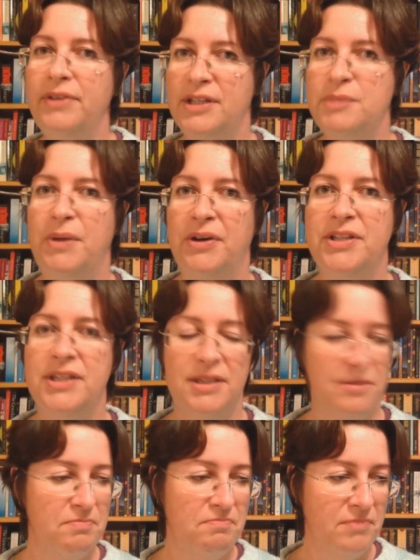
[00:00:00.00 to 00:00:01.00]
of
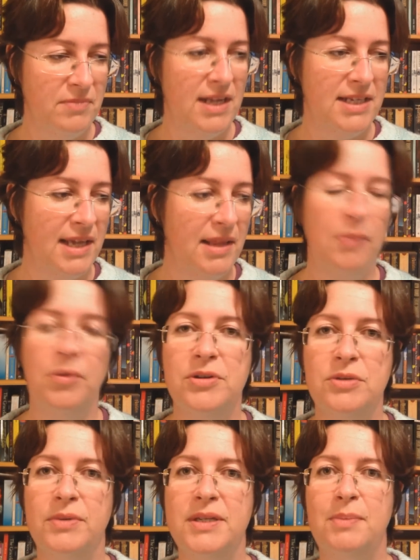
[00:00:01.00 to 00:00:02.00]
experiences. Let's say they
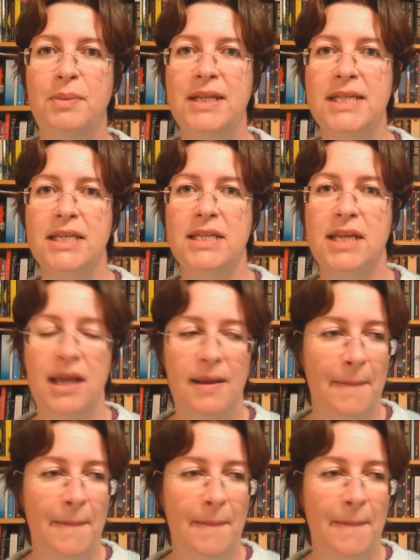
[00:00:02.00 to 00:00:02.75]
weren't always pleasant.